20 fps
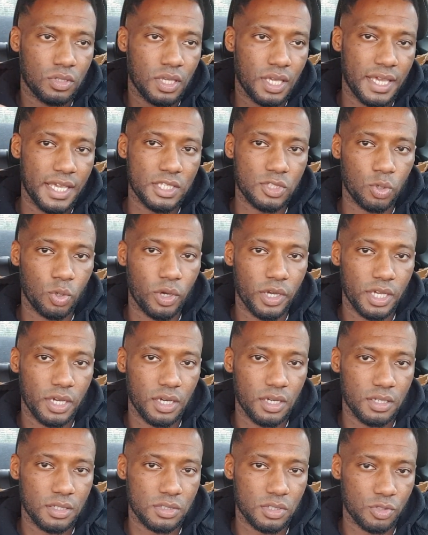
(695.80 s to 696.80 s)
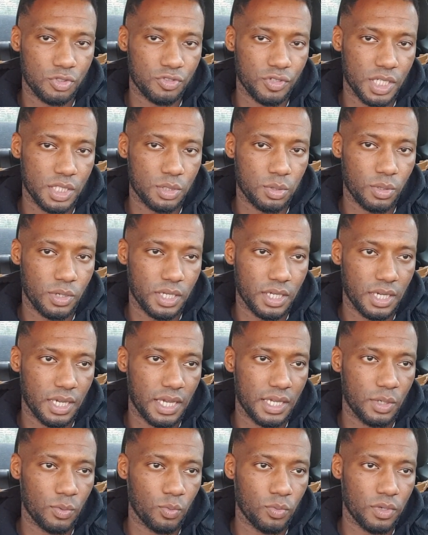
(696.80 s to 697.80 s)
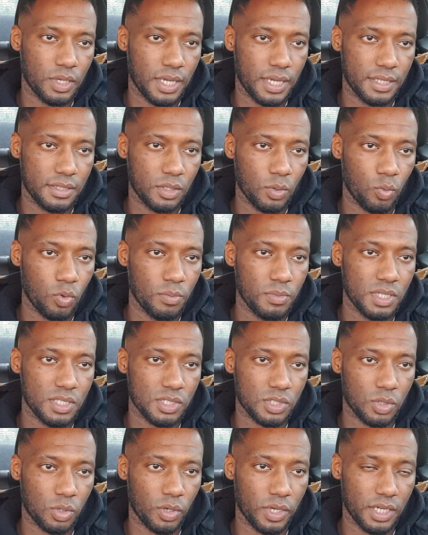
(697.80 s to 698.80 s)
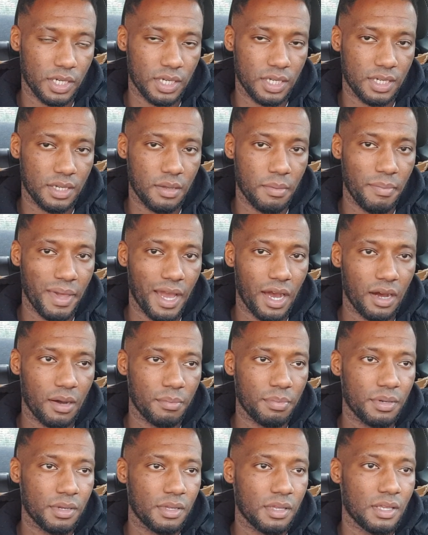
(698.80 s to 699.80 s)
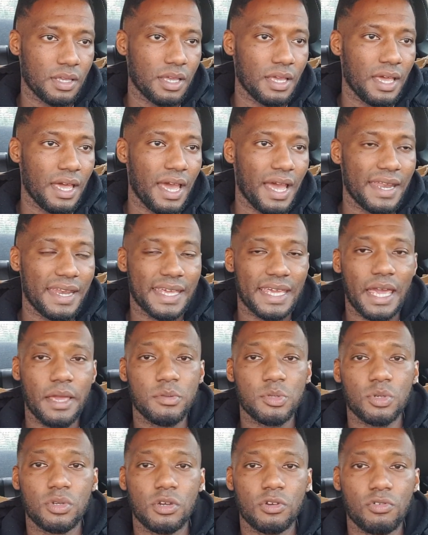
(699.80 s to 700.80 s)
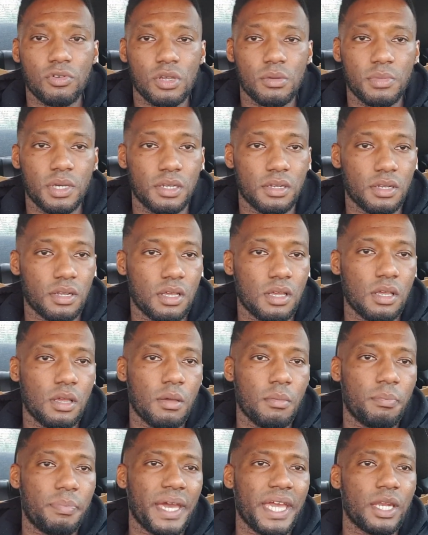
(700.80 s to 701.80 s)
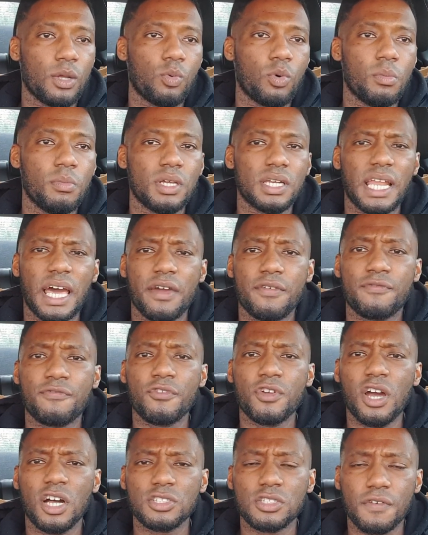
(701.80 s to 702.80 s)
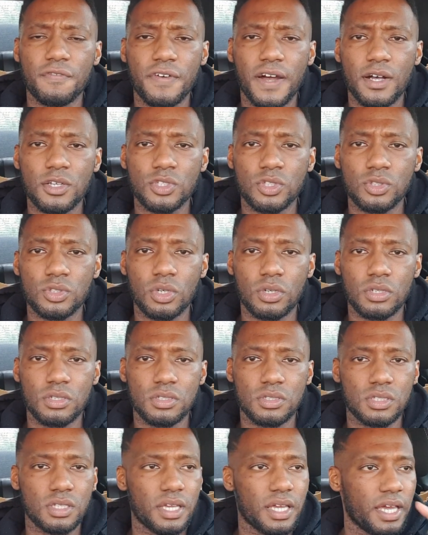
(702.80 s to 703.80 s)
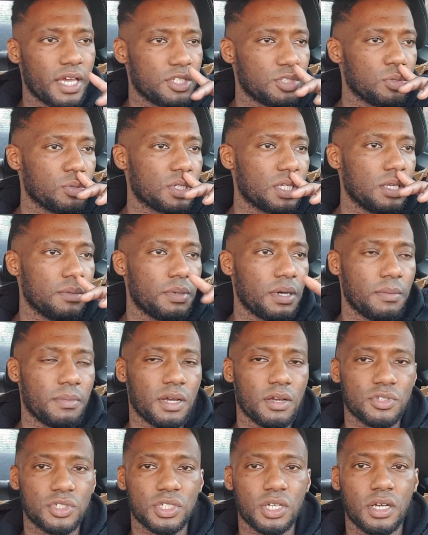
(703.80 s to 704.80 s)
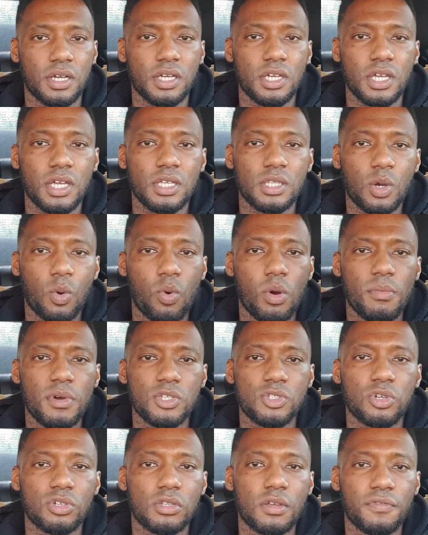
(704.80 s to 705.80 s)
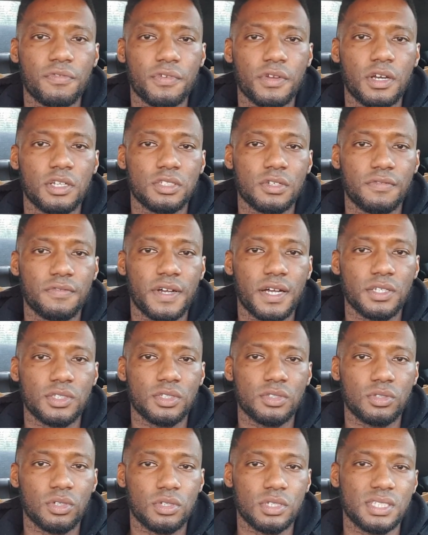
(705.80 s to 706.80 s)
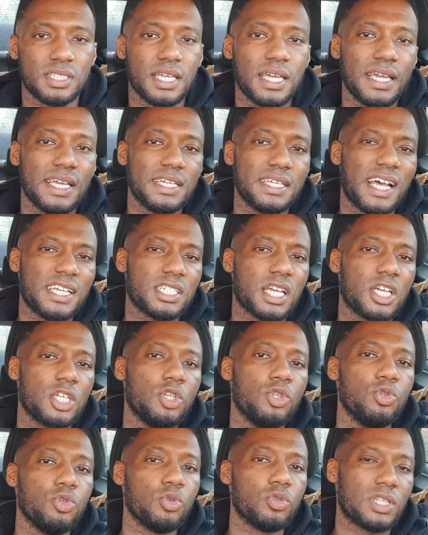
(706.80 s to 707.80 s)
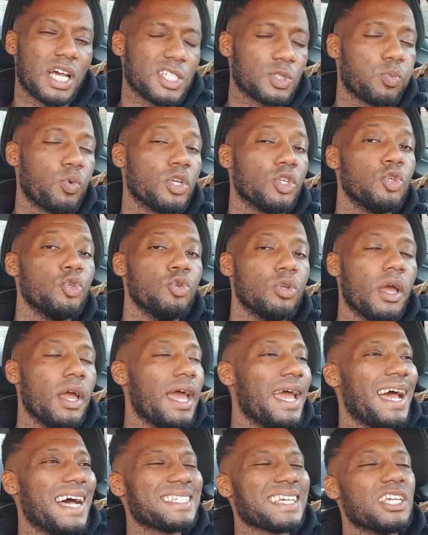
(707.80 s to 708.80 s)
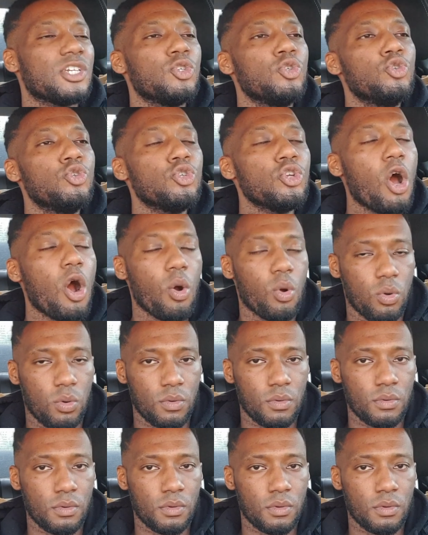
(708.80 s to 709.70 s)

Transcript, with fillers: his lawyer, so Drake's lawyer and, and the woman's lawyer met up and they came to an agreement. Pay the woman like $300,000 and she'll keep her mouth shut. The woman took the $300,000. That's how you, that's what you, that's how you know